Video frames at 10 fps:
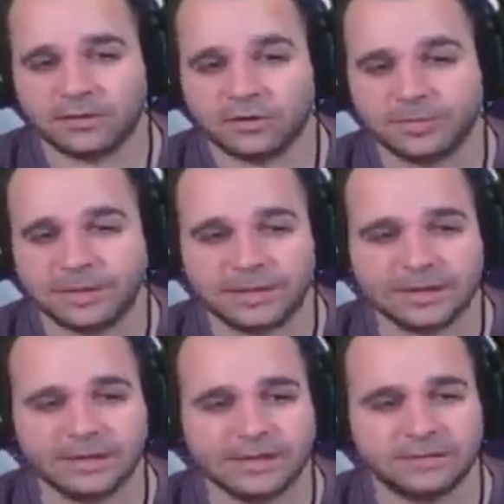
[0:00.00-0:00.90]
you'll be
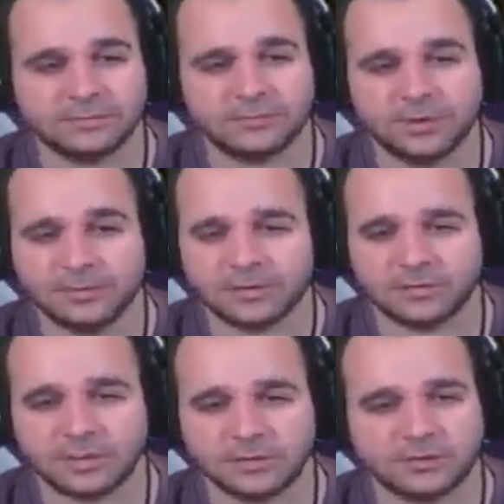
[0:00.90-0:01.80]
hitting these pretty much
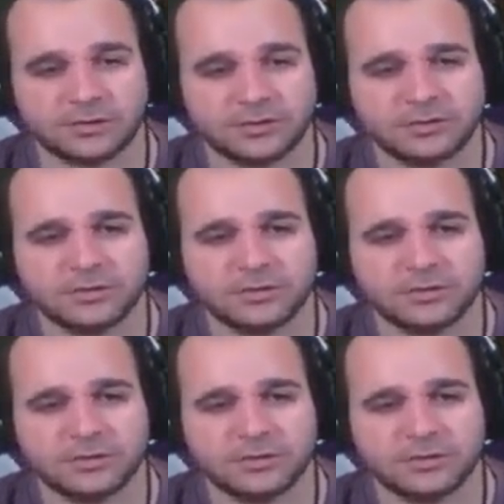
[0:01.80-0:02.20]
one shot.